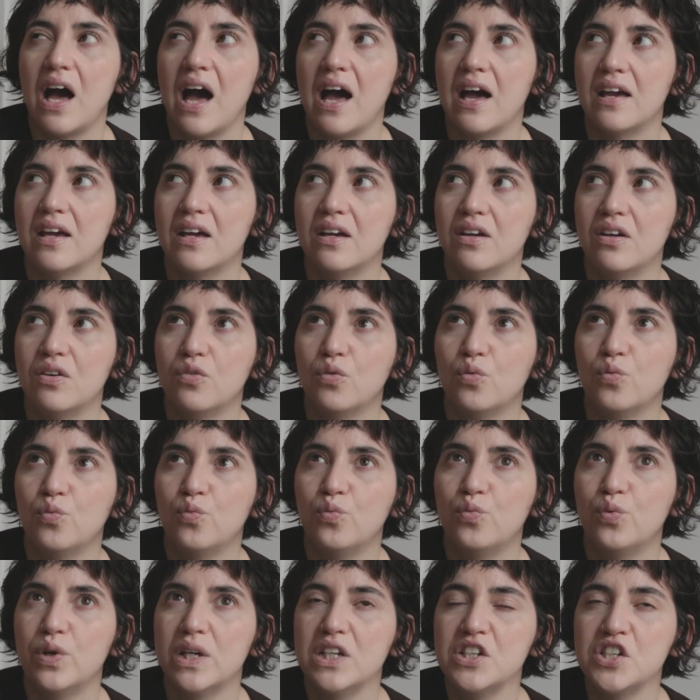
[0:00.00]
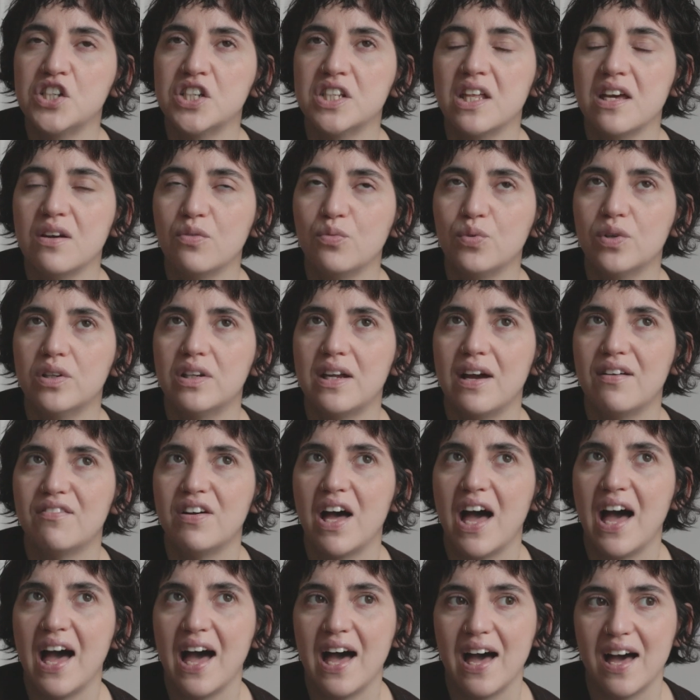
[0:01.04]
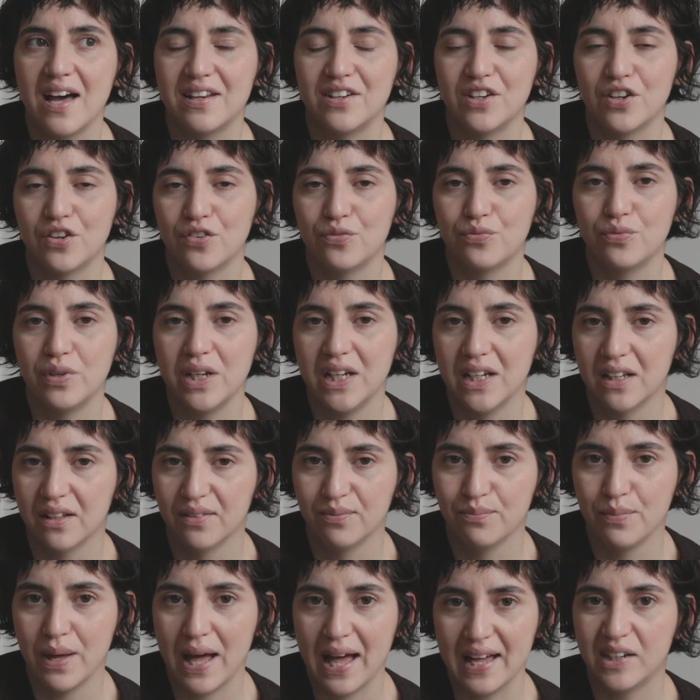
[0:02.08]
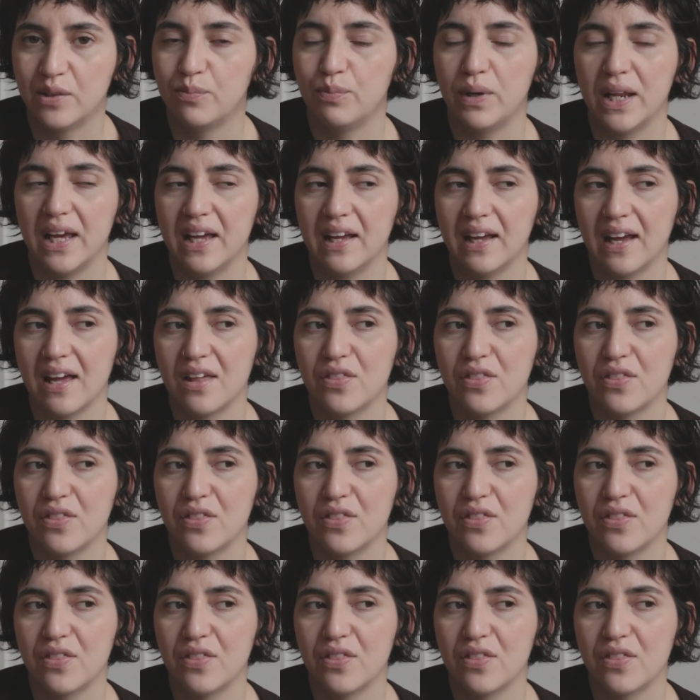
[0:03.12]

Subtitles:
I wish they would have had a real band playing.